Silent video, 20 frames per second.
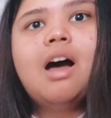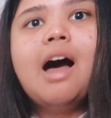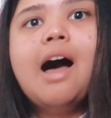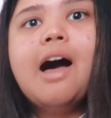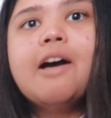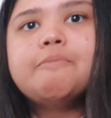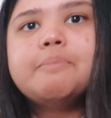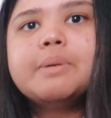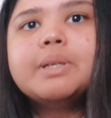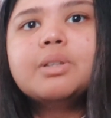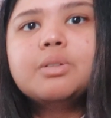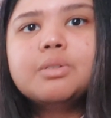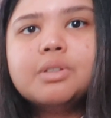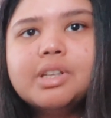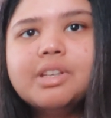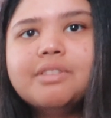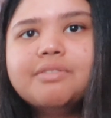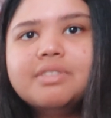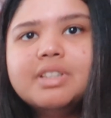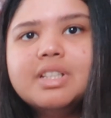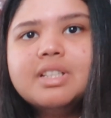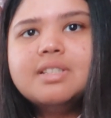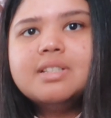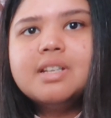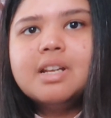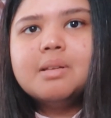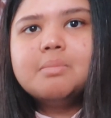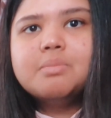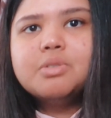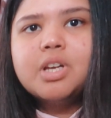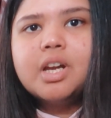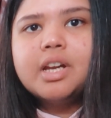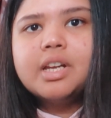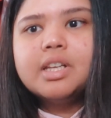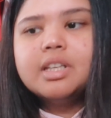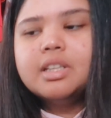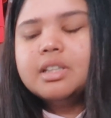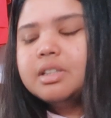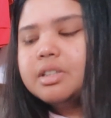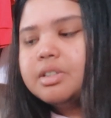I've been looking for this denim
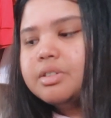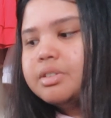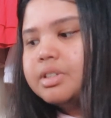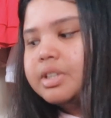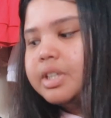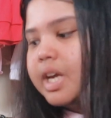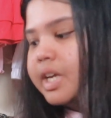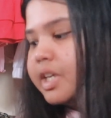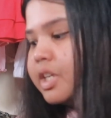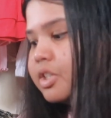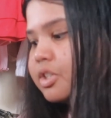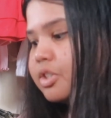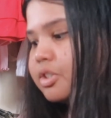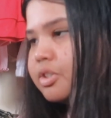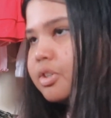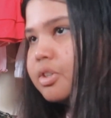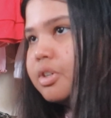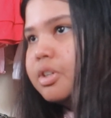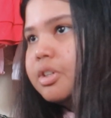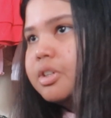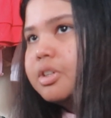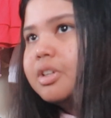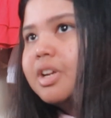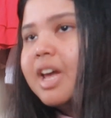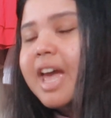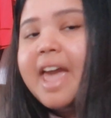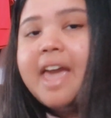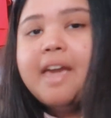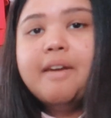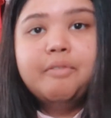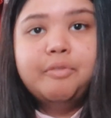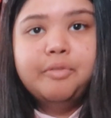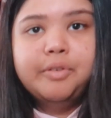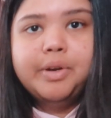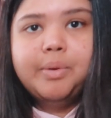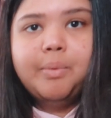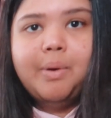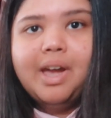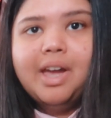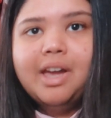jacket, literally, I kid you not,
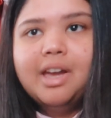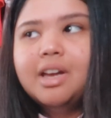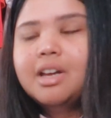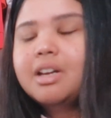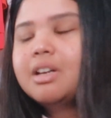everywhere.